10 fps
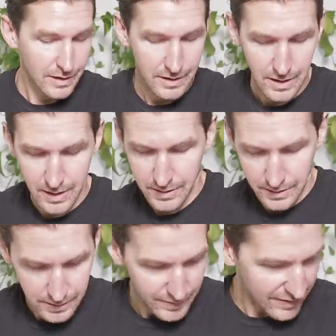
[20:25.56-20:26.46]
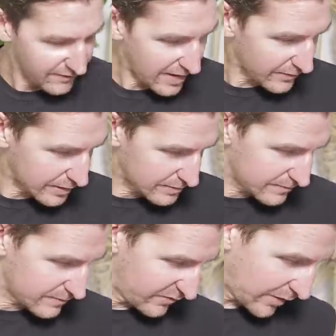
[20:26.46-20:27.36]
You know, my favorite
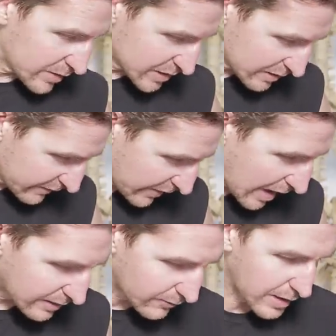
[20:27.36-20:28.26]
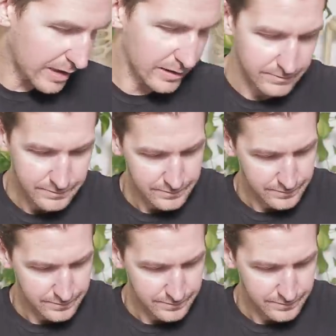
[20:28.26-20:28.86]
version of Halloween